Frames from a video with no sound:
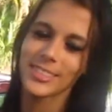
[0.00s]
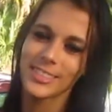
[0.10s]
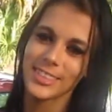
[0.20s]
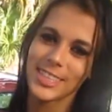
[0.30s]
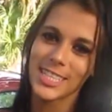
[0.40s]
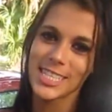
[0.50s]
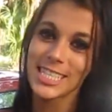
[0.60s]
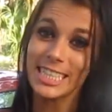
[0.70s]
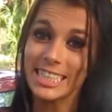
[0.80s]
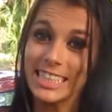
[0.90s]
Perfect.
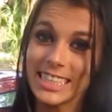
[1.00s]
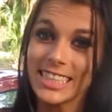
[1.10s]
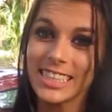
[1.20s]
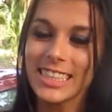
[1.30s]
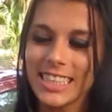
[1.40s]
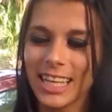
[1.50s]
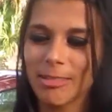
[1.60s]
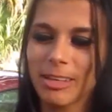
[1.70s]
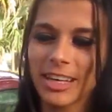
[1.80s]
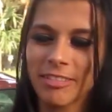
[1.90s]

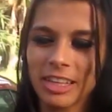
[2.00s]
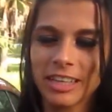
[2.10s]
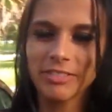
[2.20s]
I'm gonna have a lot of